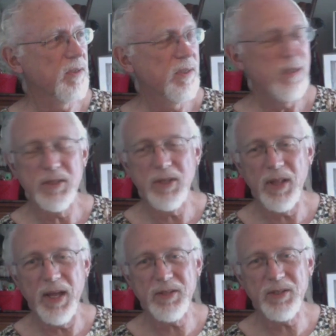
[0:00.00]
until I
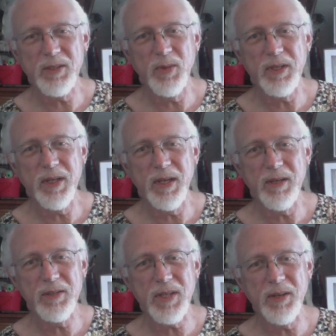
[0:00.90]
actually went down
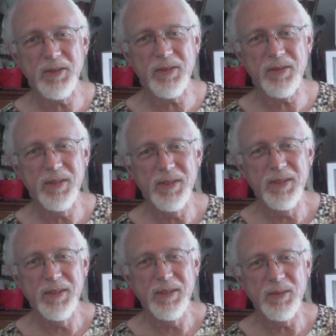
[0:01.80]
south
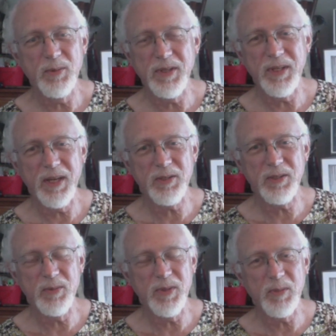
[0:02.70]
where they actually
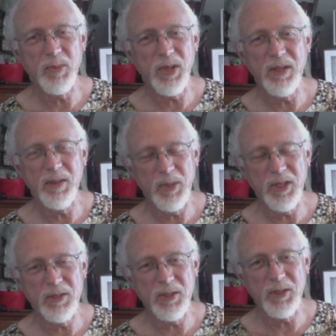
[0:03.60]
really play the
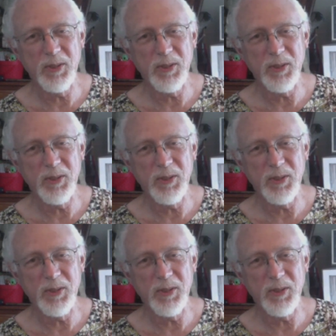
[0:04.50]
banjo.